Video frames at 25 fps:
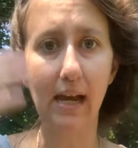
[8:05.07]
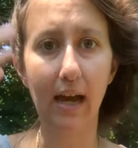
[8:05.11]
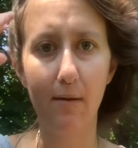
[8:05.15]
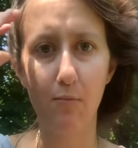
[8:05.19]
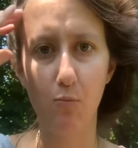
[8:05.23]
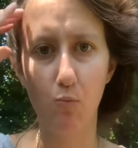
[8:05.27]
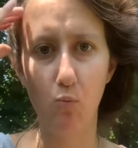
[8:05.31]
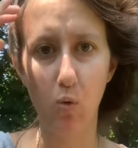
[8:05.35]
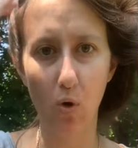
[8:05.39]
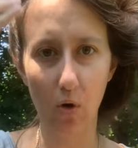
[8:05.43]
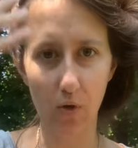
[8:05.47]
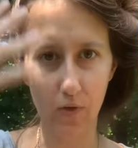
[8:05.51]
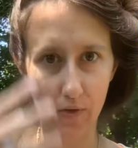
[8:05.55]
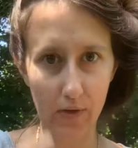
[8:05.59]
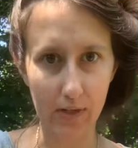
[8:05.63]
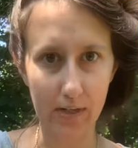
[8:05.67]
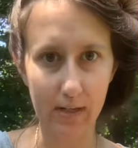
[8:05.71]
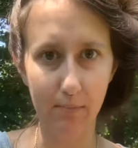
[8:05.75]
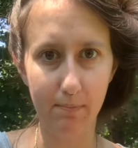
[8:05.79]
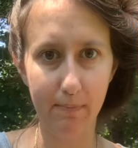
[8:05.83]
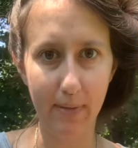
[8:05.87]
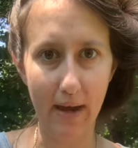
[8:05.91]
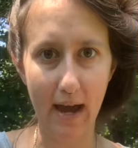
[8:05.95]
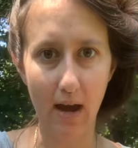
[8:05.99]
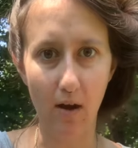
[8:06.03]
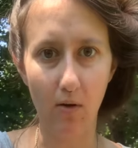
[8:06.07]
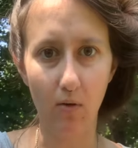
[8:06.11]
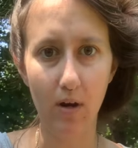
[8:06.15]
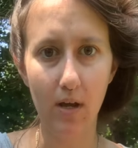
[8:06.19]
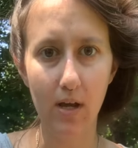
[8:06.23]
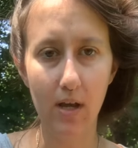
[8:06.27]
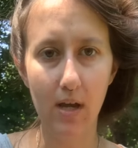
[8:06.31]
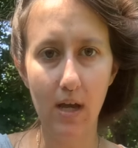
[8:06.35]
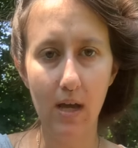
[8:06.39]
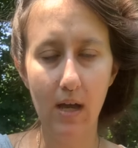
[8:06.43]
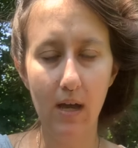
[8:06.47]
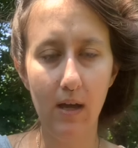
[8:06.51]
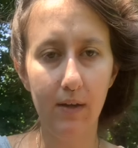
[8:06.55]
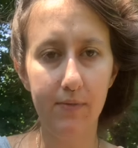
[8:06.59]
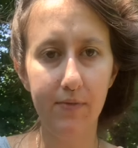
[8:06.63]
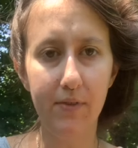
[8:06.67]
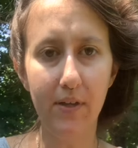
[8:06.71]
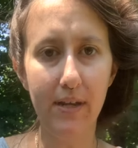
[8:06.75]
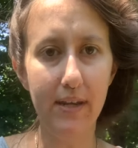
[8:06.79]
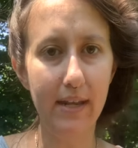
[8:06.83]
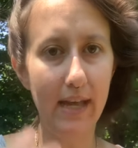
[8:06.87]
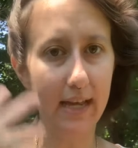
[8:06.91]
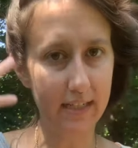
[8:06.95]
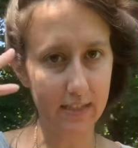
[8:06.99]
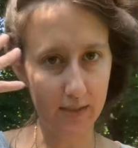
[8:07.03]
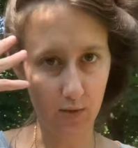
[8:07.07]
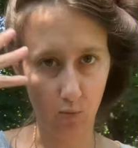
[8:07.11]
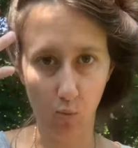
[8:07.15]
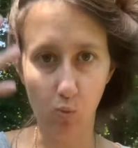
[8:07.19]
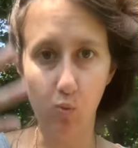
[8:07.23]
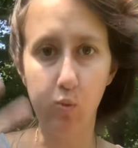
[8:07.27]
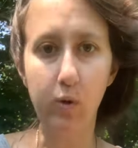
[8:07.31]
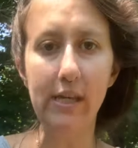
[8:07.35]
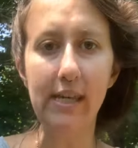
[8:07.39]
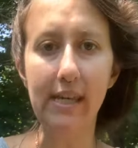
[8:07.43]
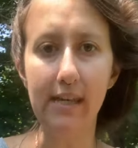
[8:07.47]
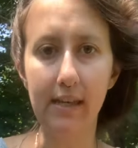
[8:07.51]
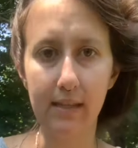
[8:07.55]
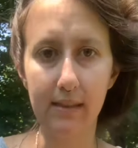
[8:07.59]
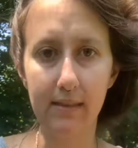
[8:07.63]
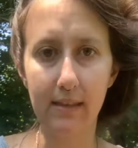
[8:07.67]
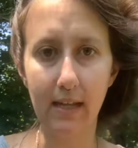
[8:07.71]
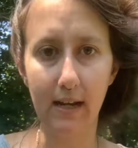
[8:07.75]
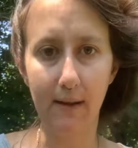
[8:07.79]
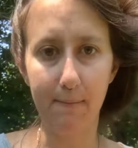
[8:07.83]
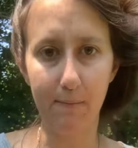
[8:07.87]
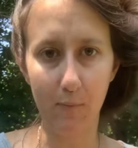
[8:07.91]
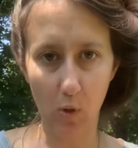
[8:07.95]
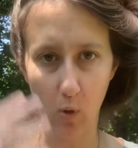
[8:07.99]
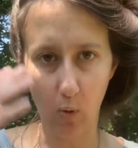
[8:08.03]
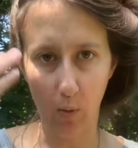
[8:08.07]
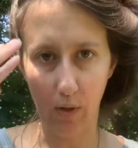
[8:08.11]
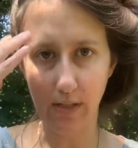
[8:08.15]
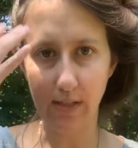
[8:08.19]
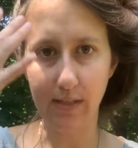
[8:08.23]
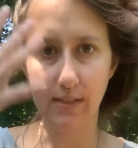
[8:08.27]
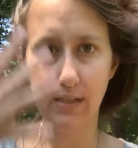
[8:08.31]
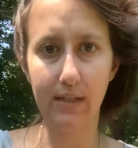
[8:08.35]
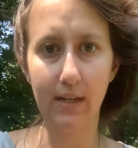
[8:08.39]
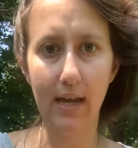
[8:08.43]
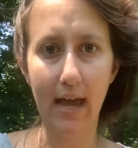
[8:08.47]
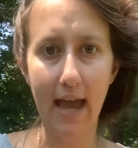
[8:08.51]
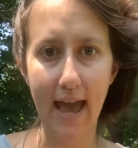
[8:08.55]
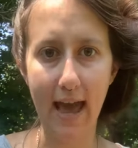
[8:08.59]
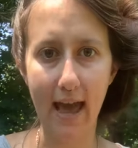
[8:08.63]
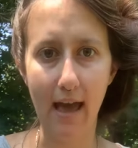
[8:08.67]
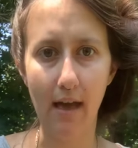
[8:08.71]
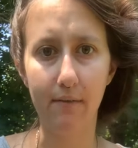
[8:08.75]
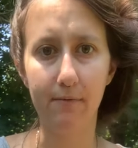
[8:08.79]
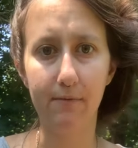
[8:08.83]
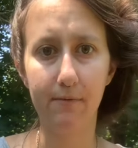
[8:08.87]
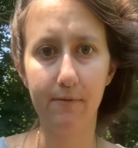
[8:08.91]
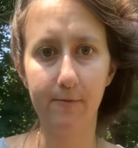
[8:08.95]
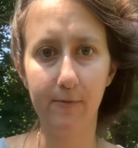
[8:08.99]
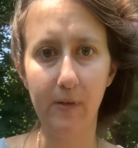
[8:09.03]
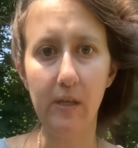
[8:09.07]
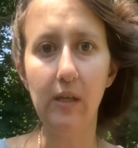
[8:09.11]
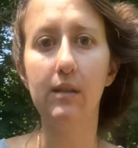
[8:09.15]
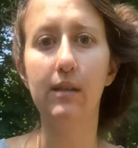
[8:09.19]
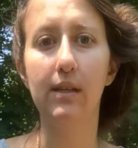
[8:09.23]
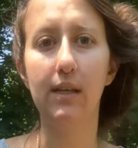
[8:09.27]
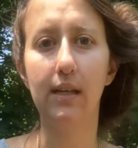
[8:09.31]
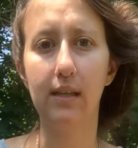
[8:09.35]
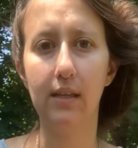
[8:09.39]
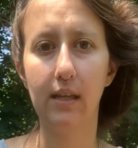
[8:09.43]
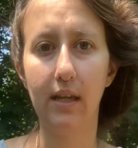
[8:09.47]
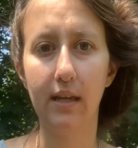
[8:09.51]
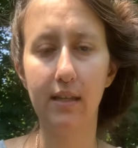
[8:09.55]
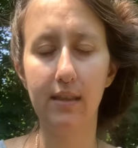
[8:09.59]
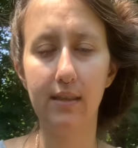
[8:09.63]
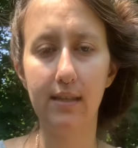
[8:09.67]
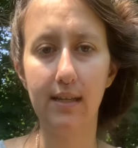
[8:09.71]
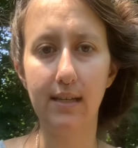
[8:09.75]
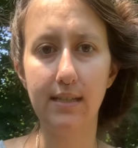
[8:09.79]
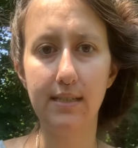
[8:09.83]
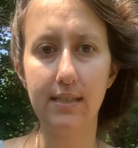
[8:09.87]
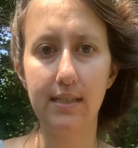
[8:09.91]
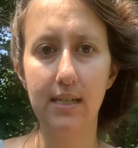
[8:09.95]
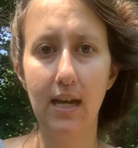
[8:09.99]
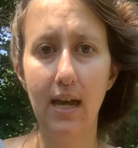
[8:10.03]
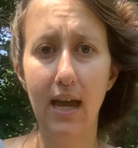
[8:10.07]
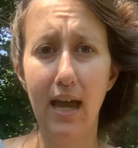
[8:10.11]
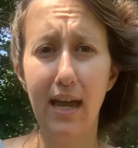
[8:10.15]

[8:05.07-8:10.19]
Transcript: I'm worried about the next week that I'm going to have feeling like this.